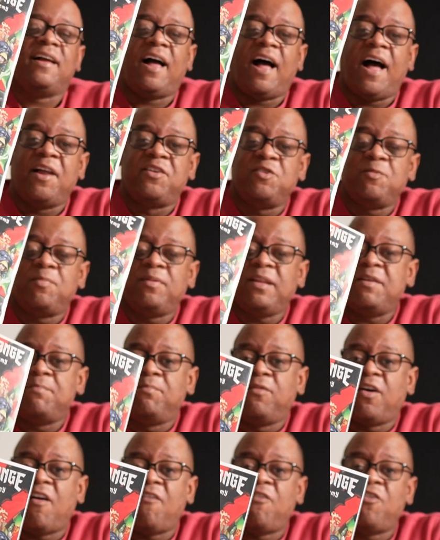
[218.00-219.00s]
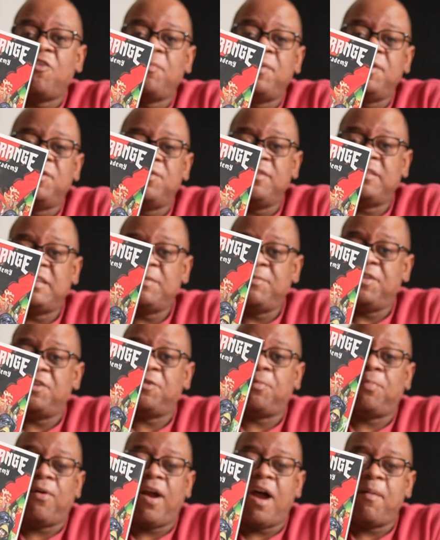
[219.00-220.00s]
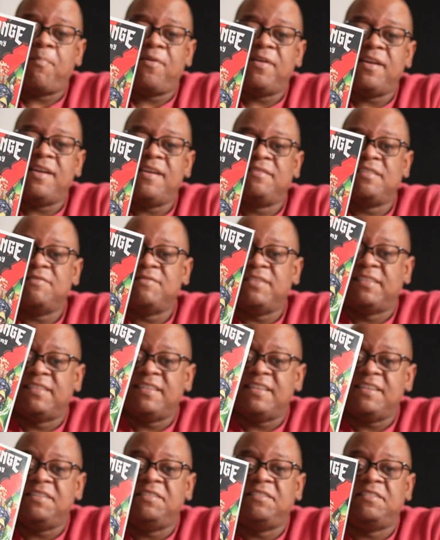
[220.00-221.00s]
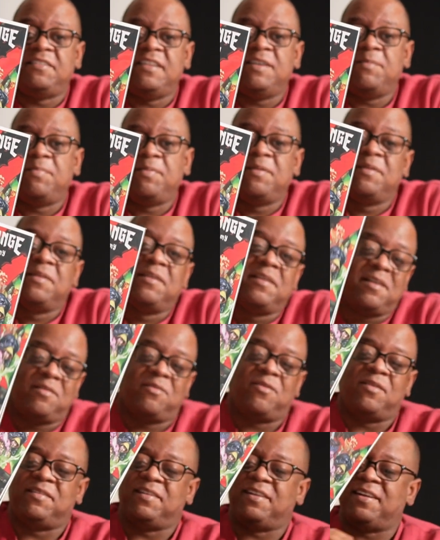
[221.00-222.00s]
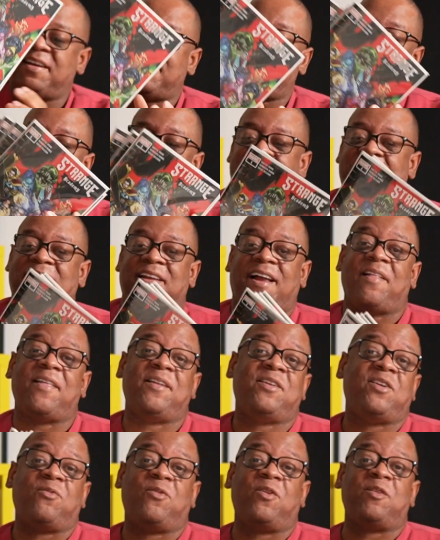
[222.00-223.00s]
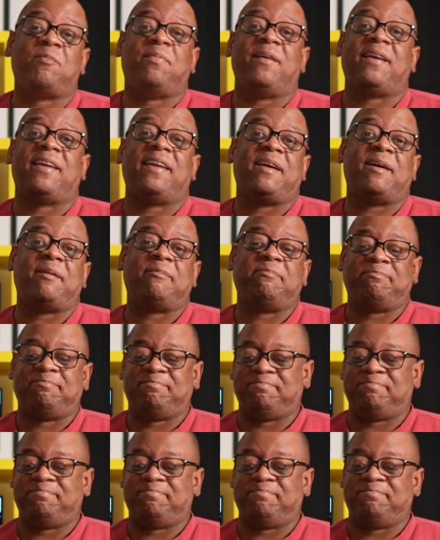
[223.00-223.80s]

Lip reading: I do believe Marvel will be doing something with this property, so if you see it's cheap, once again, I think they're worth picking up.